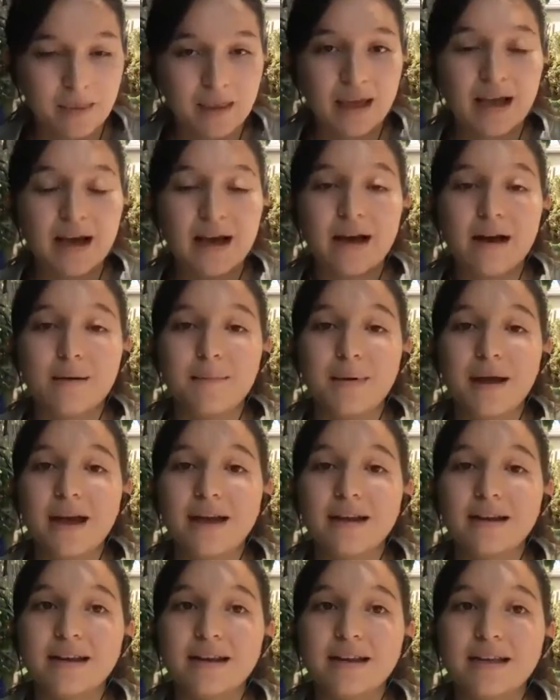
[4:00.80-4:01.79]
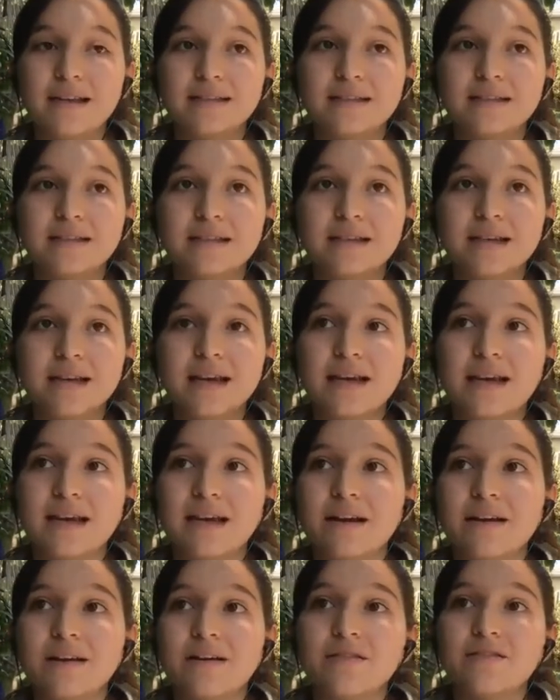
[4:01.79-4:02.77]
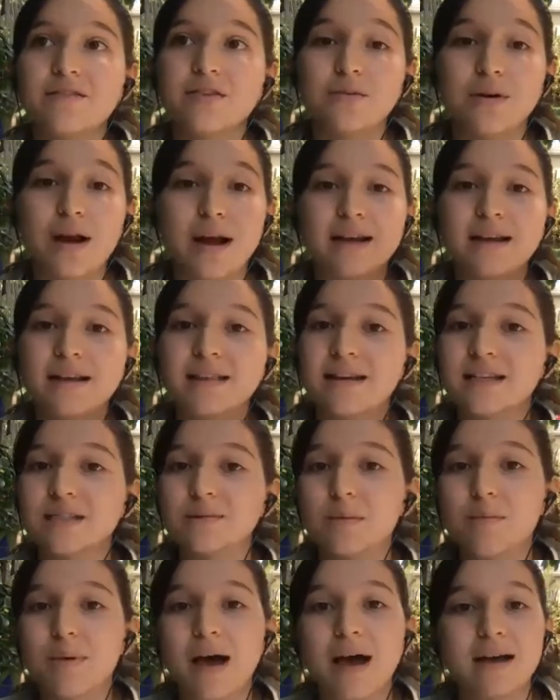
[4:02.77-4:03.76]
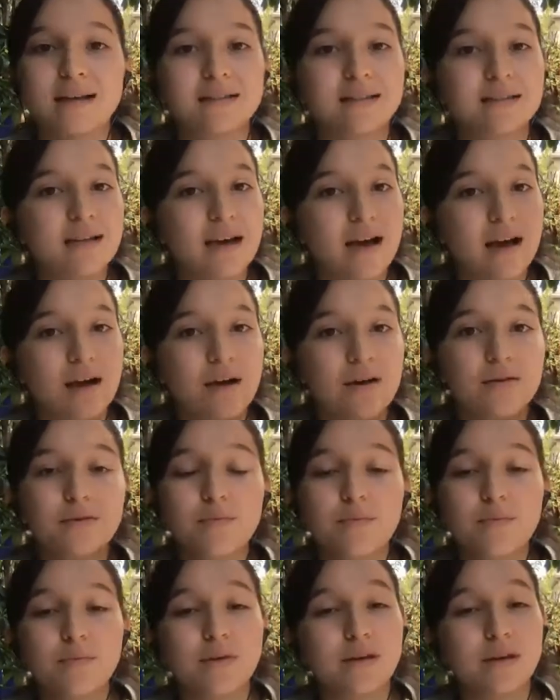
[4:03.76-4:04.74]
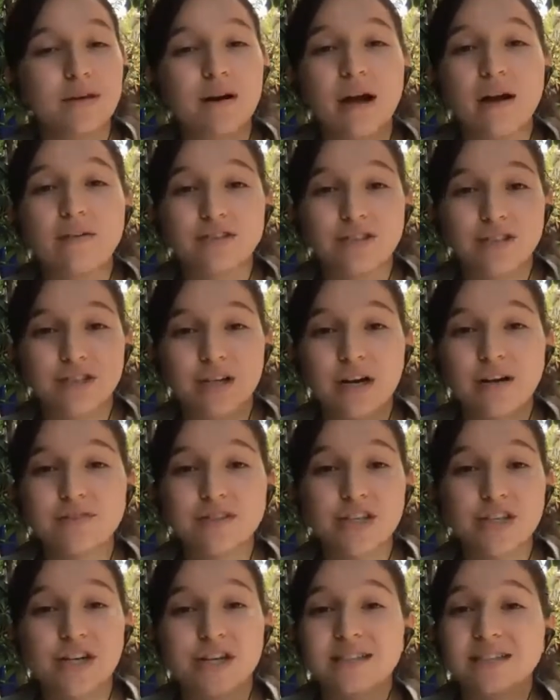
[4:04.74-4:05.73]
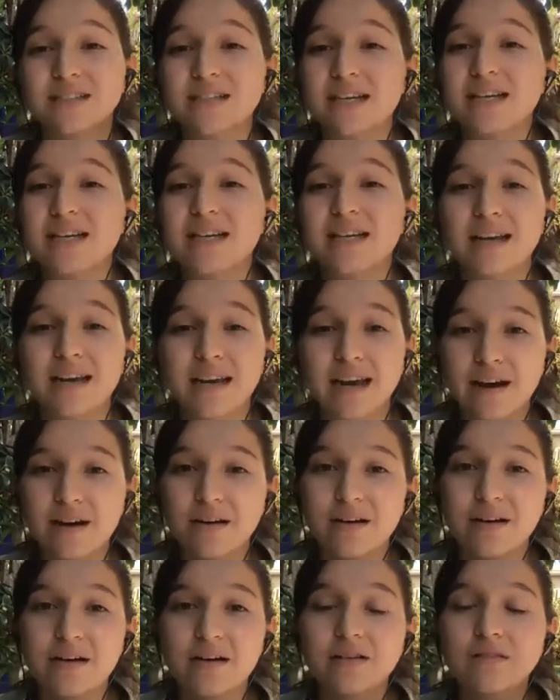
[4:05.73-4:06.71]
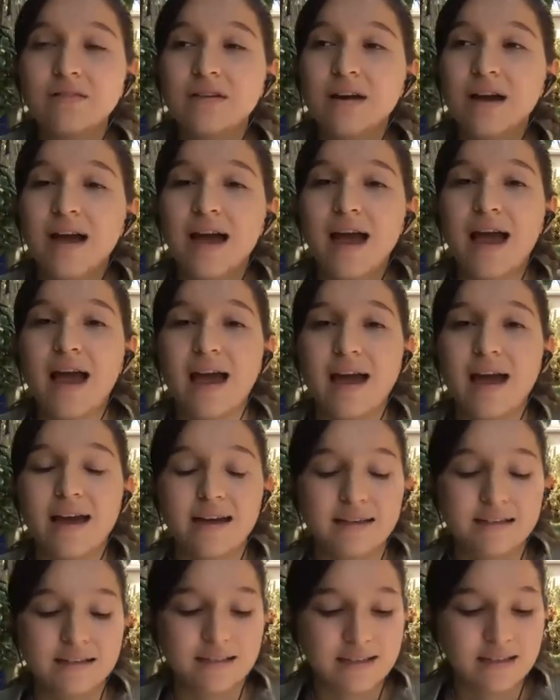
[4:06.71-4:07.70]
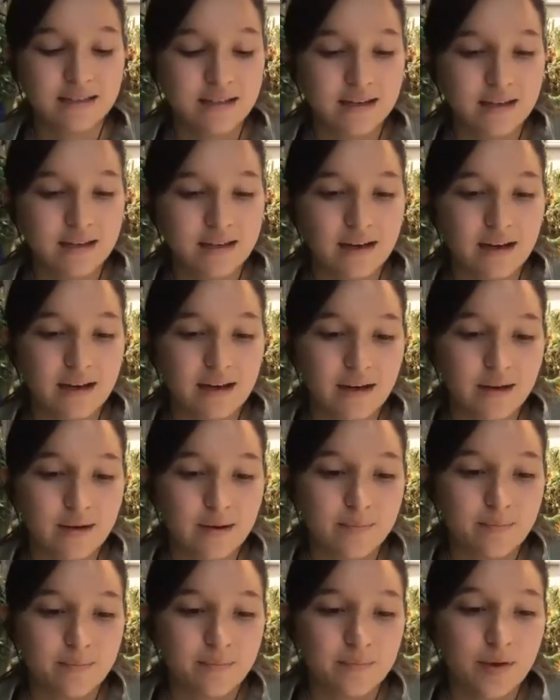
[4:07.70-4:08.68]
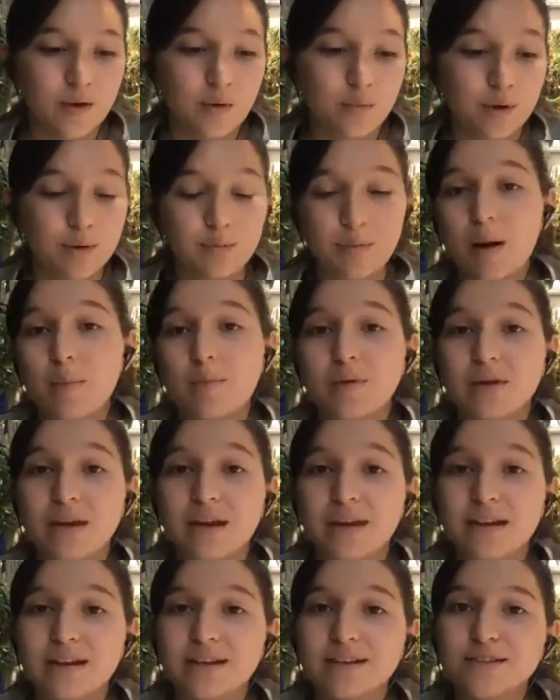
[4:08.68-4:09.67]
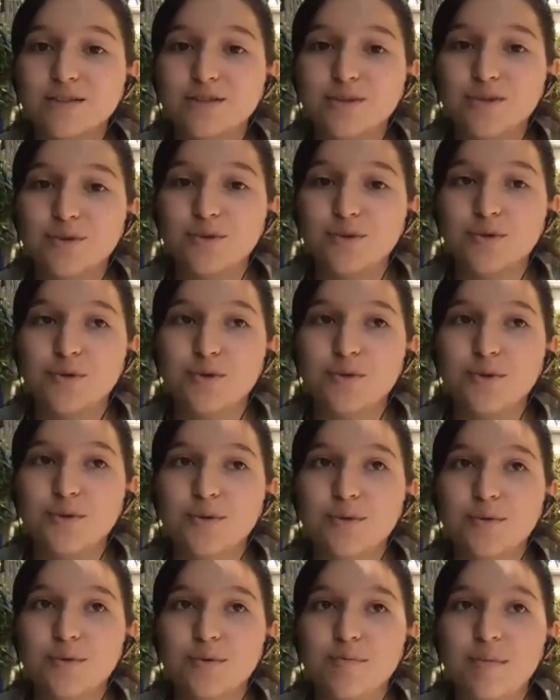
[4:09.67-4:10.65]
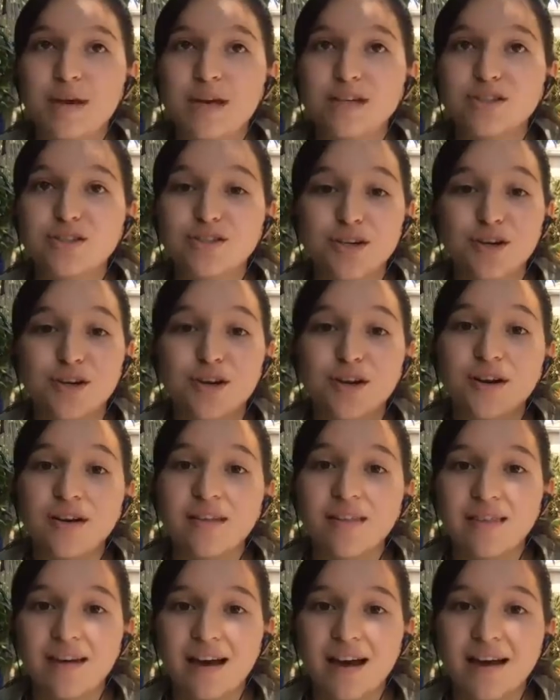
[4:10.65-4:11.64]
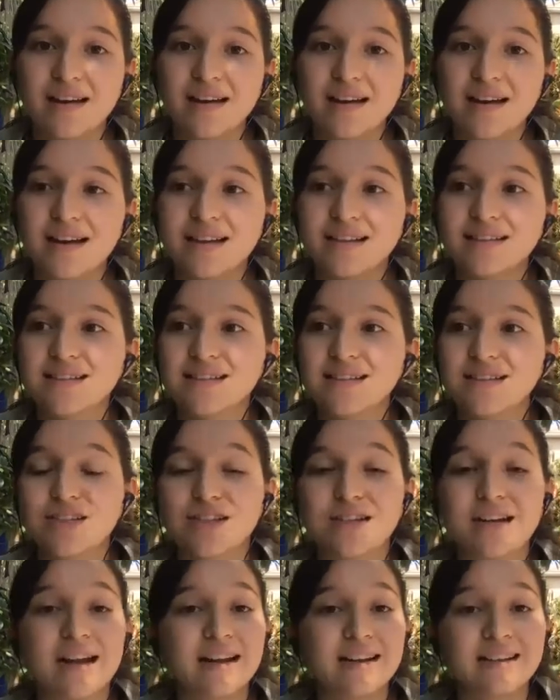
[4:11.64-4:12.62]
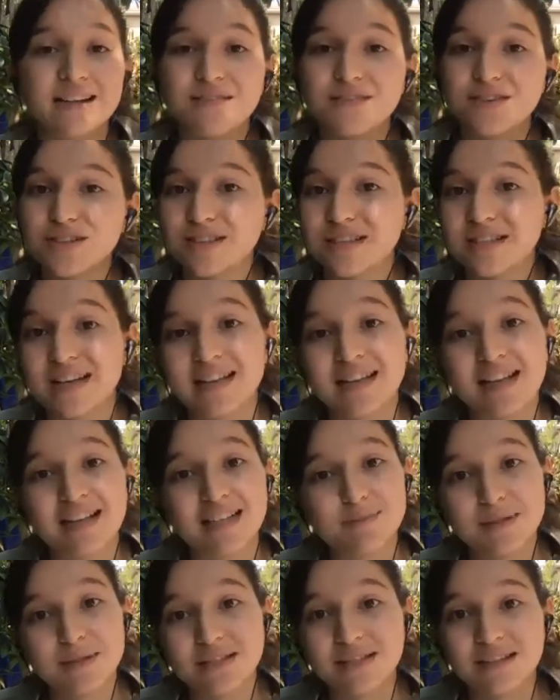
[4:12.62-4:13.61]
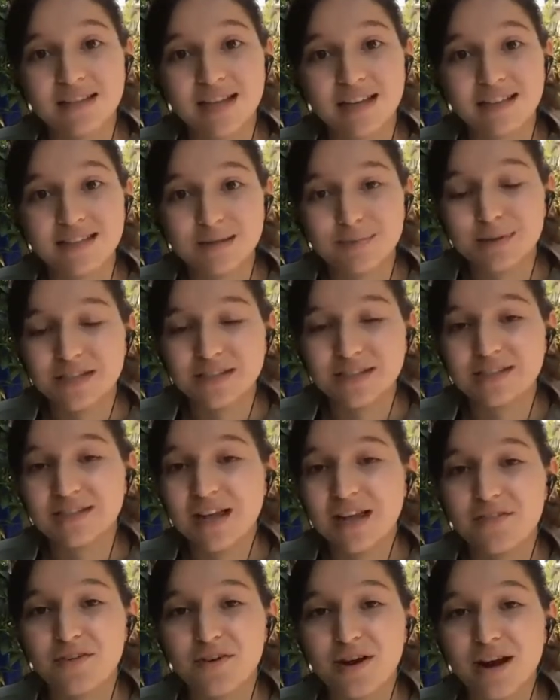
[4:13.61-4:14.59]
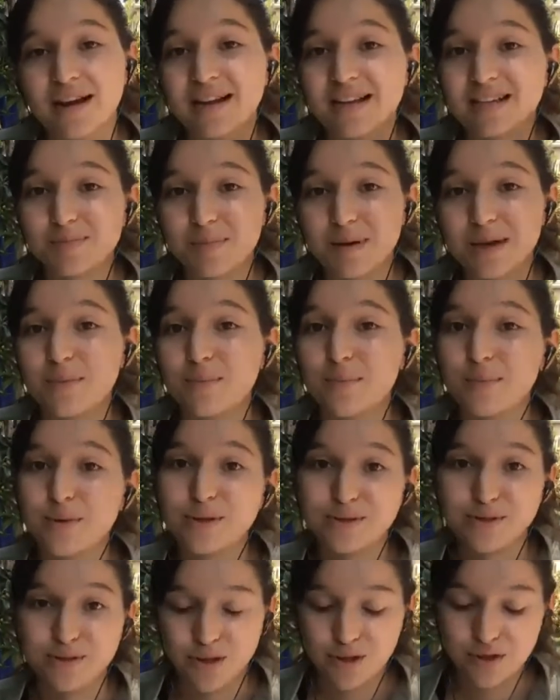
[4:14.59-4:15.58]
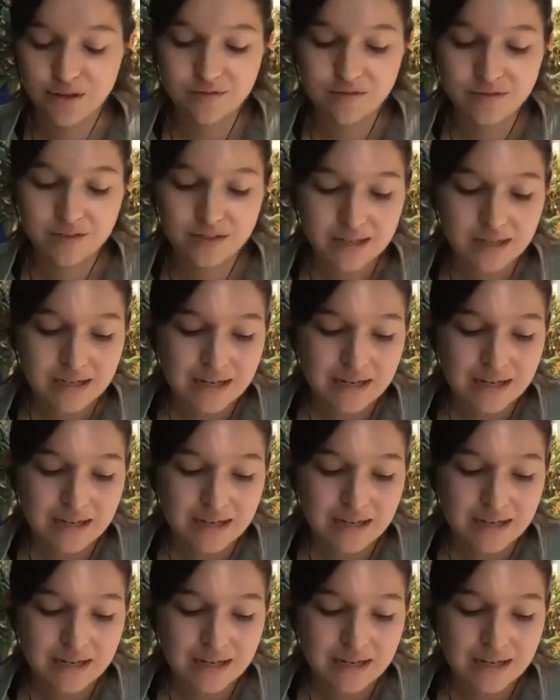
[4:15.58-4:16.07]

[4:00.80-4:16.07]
And it is a variety that has been passed down year after year after year and taken care of and repropagated to make sure that its genetic diversity and that variety is being preserved.